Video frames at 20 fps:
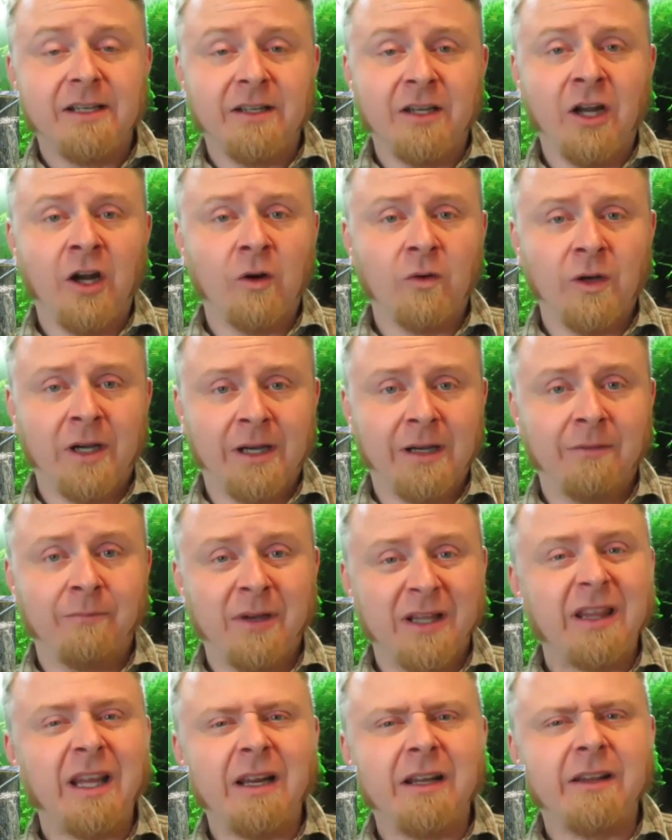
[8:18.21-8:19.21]
You know,
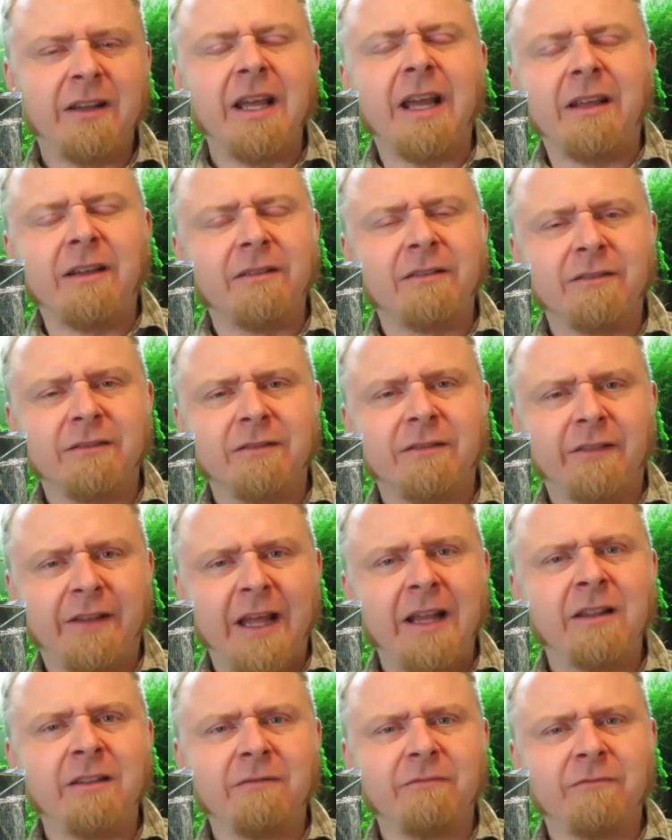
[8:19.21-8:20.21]
but they
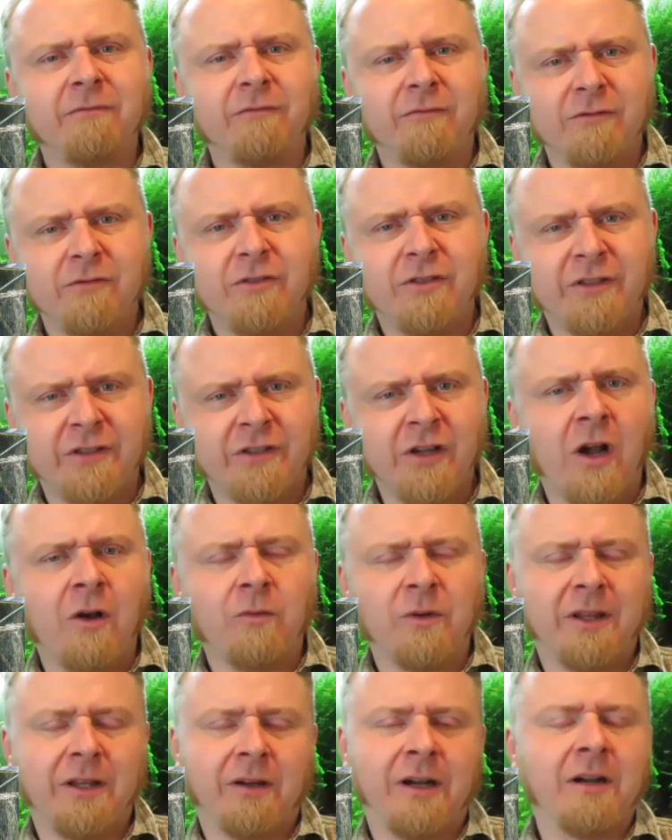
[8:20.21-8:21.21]

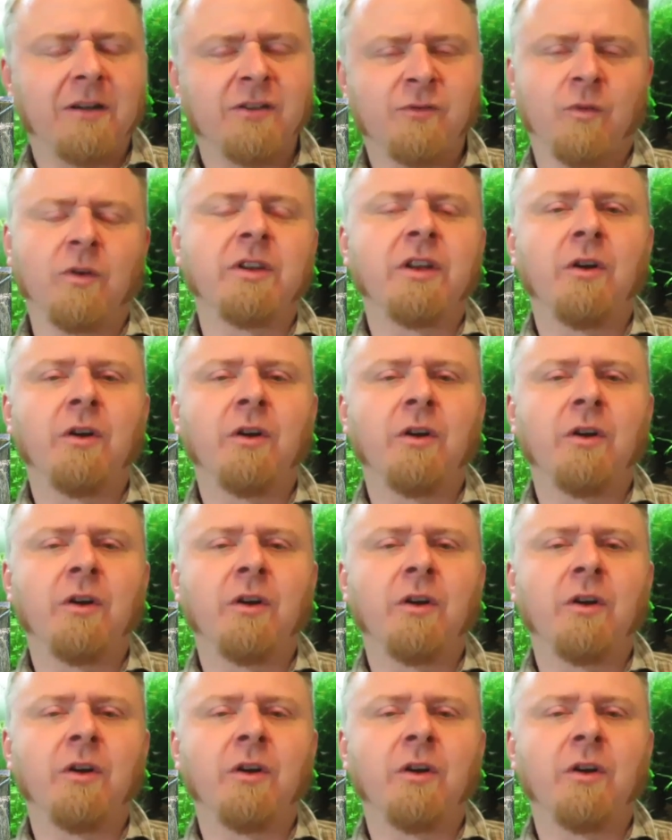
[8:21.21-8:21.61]
saw what their errors were.